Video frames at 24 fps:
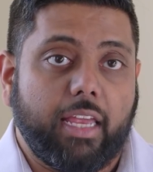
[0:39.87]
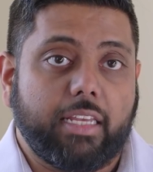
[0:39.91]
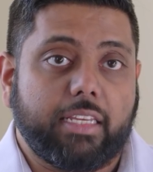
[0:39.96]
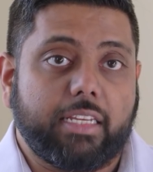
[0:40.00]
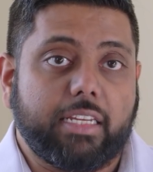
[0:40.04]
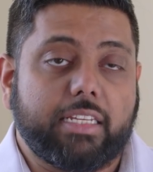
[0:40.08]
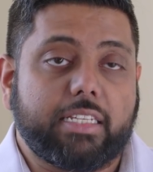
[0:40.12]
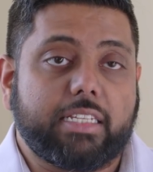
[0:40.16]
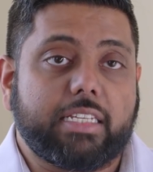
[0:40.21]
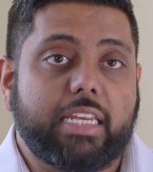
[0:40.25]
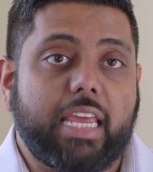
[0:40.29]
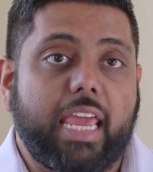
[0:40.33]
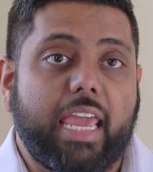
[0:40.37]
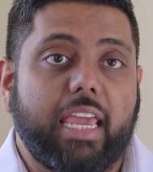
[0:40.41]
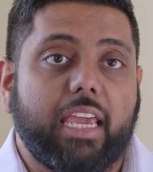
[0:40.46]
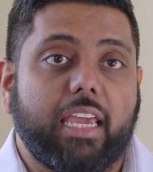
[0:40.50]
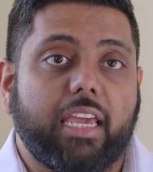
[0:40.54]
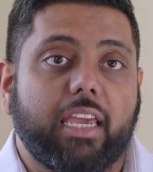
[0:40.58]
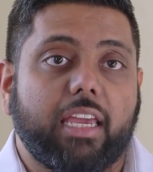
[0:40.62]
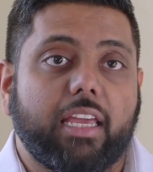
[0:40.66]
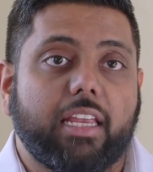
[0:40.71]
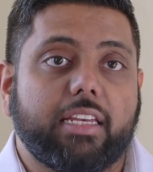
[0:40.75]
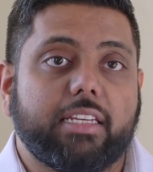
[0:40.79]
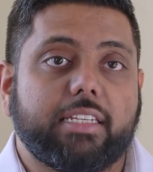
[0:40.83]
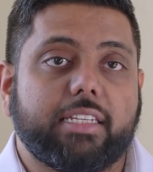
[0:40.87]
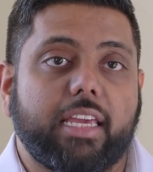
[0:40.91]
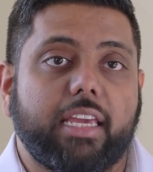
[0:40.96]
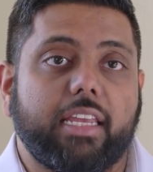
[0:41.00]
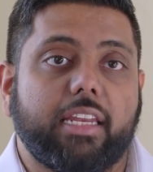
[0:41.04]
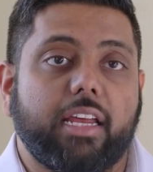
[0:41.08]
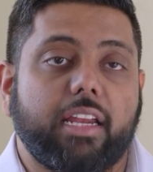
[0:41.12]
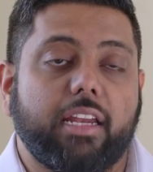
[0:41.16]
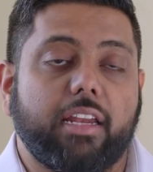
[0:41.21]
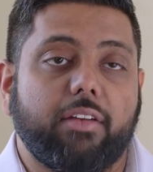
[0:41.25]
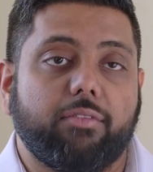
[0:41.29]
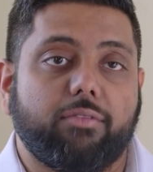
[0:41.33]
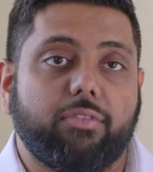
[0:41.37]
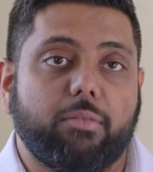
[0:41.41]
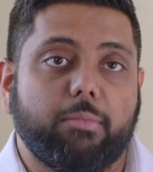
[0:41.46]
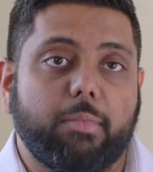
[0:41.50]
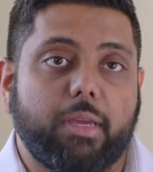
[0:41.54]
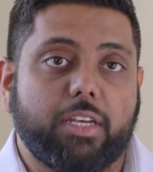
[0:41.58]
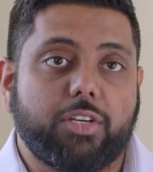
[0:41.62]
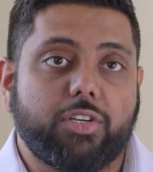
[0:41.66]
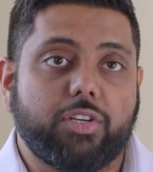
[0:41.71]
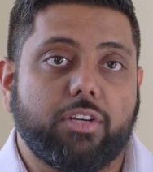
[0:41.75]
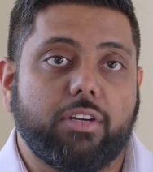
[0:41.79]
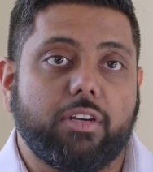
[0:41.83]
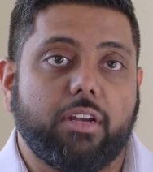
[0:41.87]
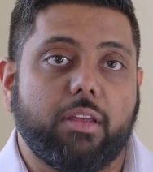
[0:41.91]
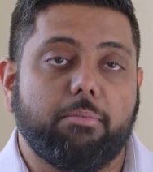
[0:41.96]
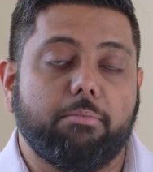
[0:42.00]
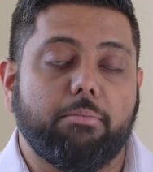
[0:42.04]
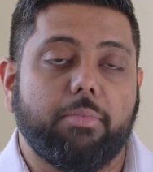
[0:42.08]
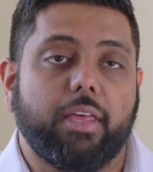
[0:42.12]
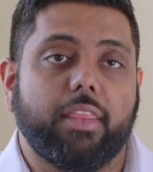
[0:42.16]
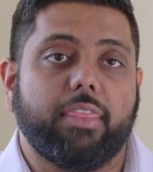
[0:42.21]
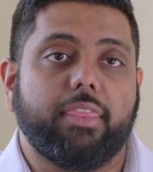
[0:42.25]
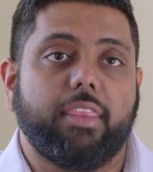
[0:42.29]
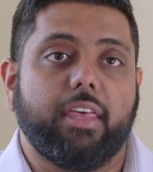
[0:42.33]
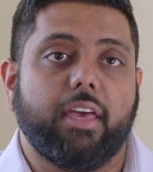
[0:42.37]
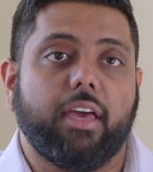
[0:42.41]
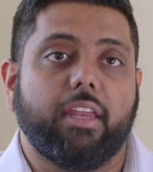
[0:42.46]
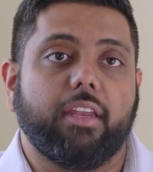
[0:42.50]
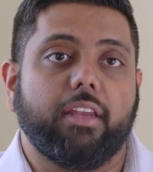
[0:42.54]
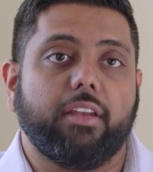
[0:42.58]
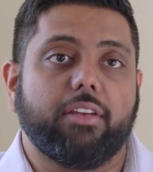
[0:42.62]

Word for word: to take data and information and embed that